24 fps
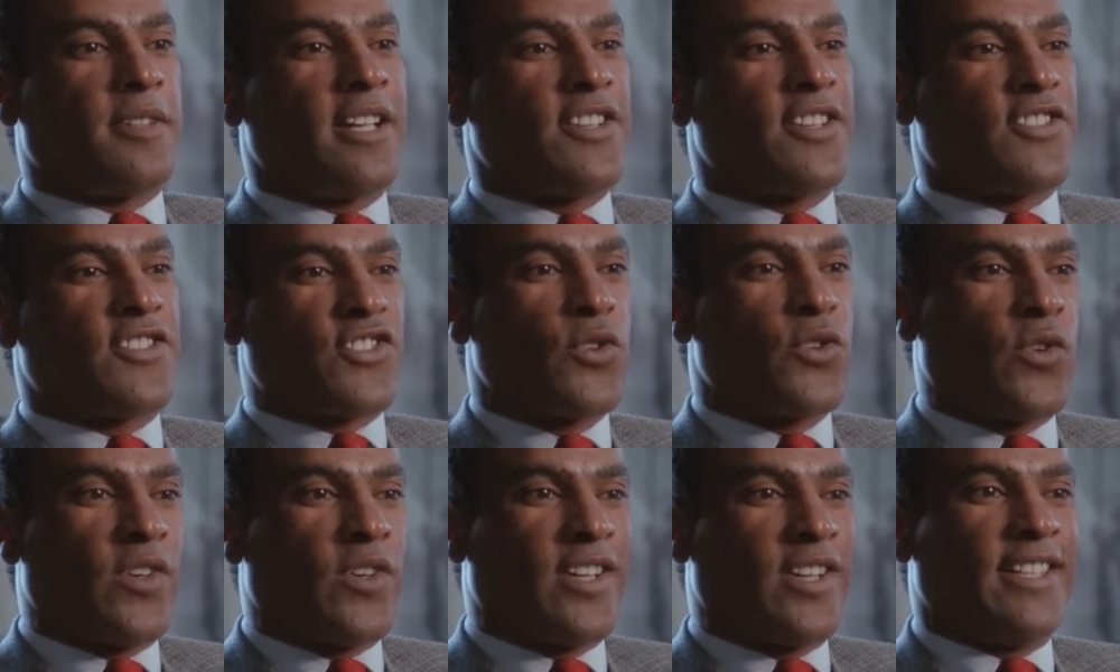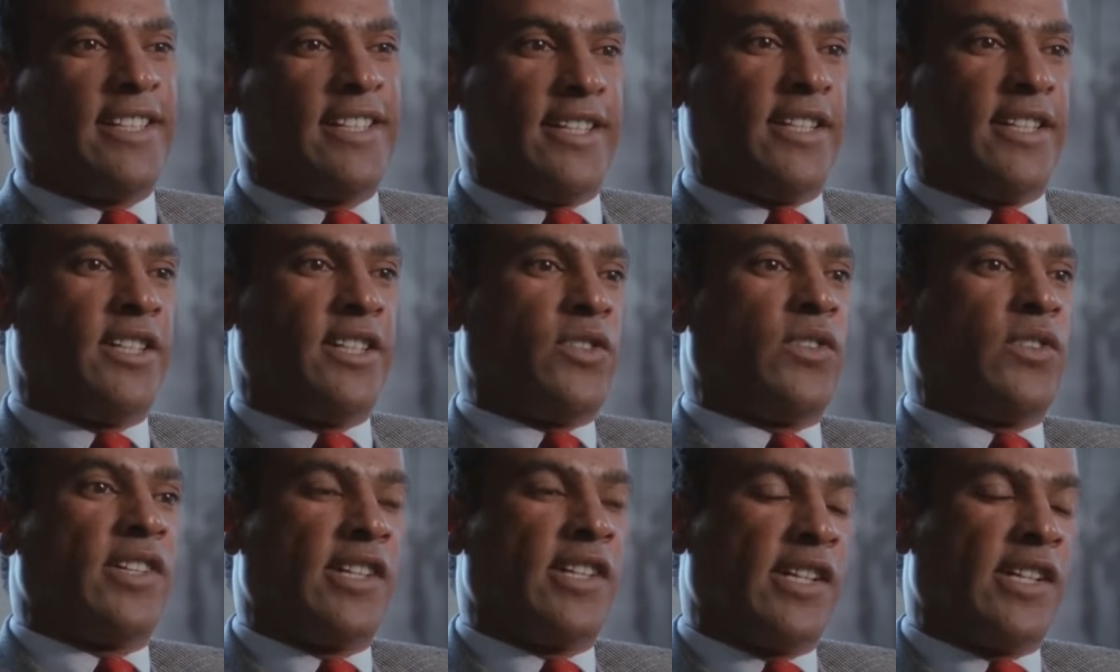escorting the
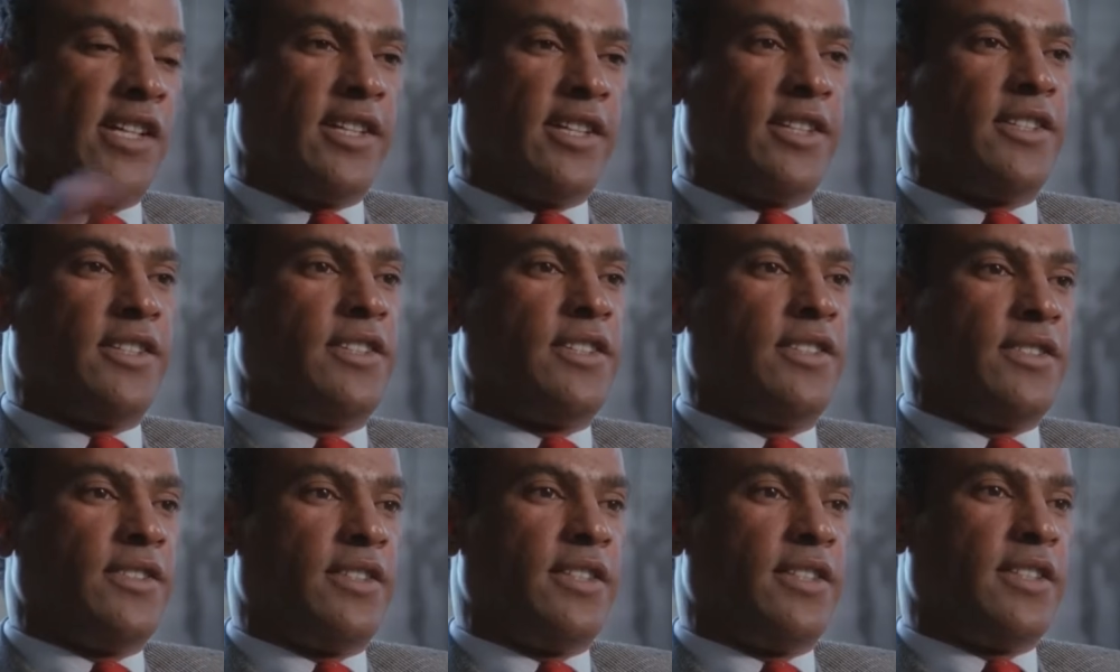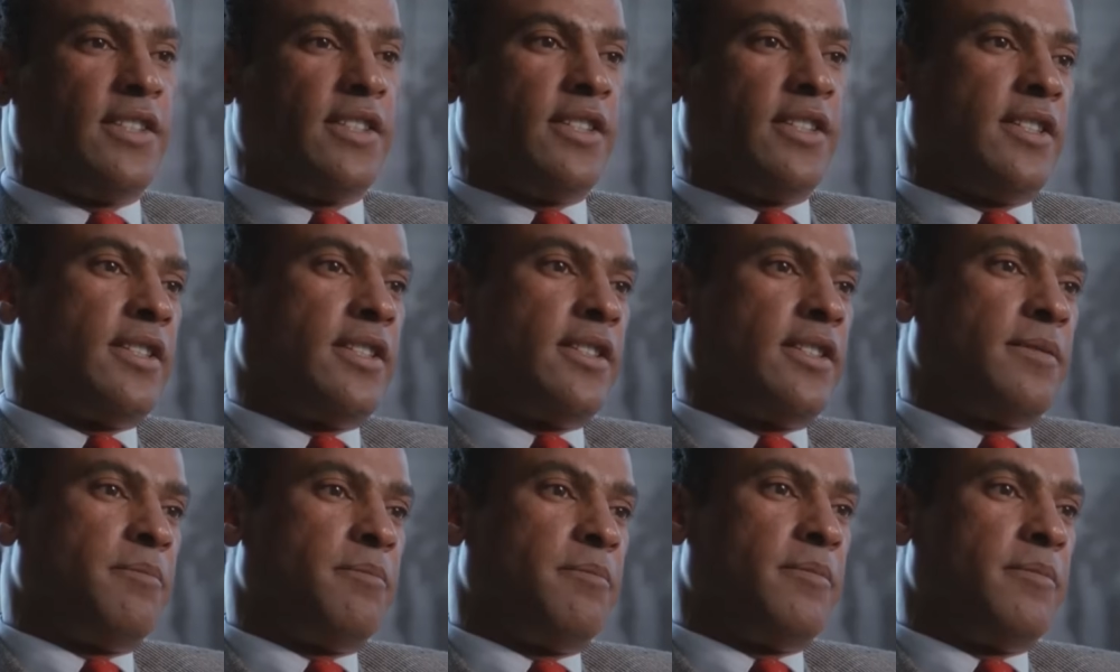elderly
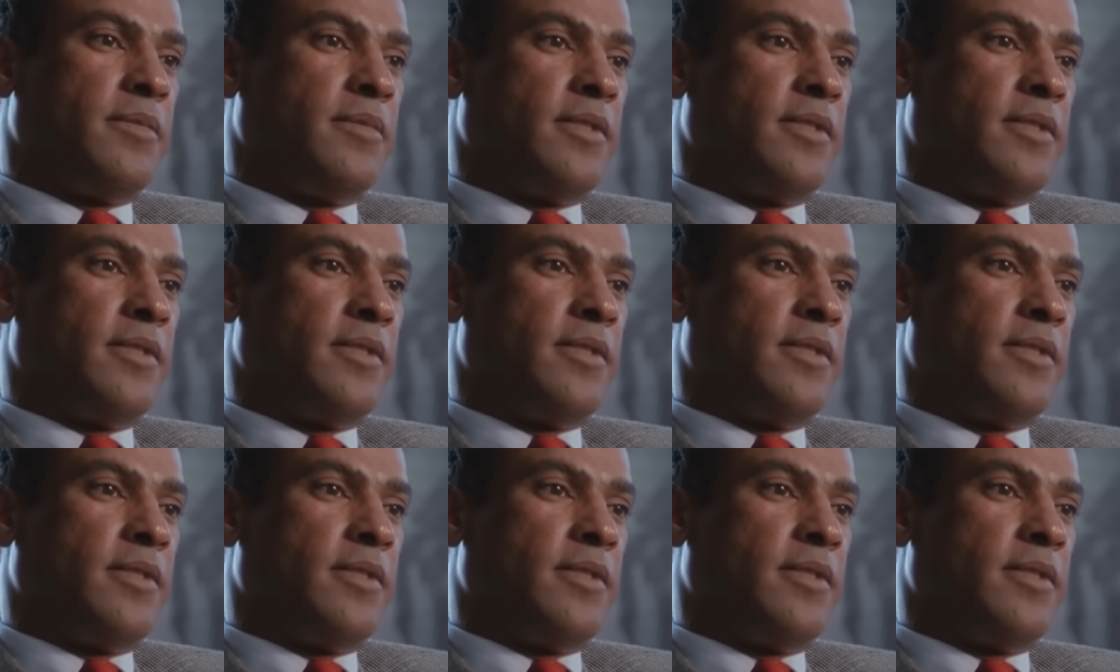to